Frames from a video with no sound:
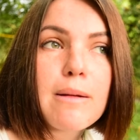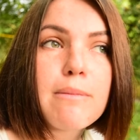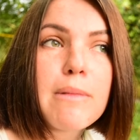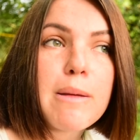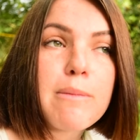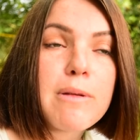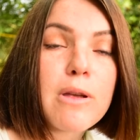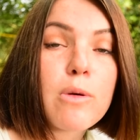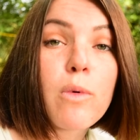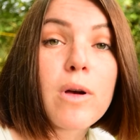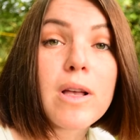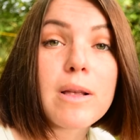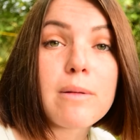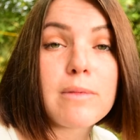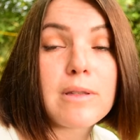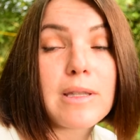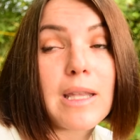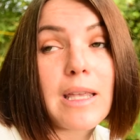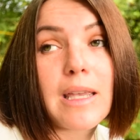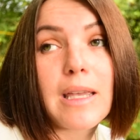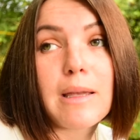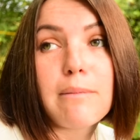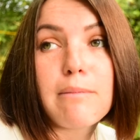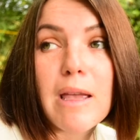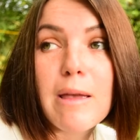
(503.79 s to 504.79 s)
Maybe it was, I'm
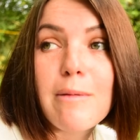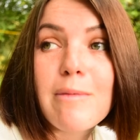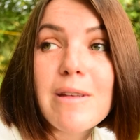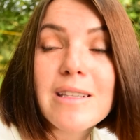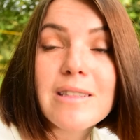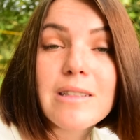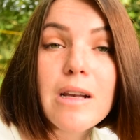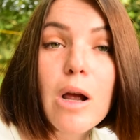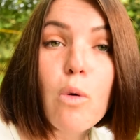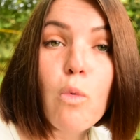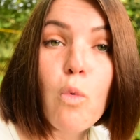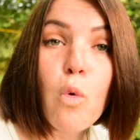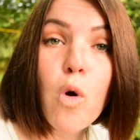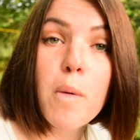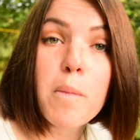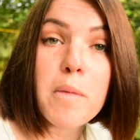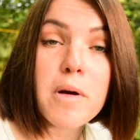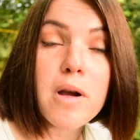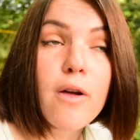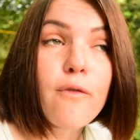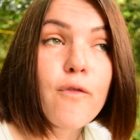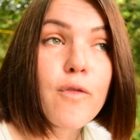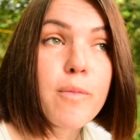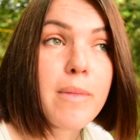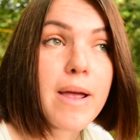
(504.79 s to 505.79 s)
thinking maybe it's not warm
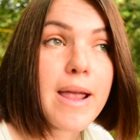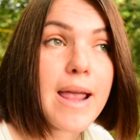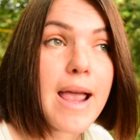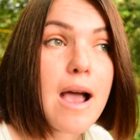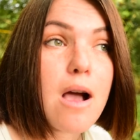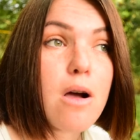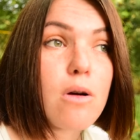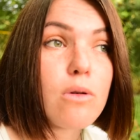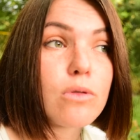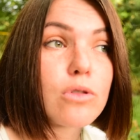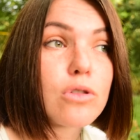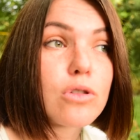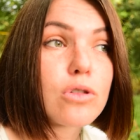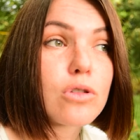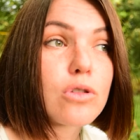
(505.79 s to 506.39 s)
enough in my house,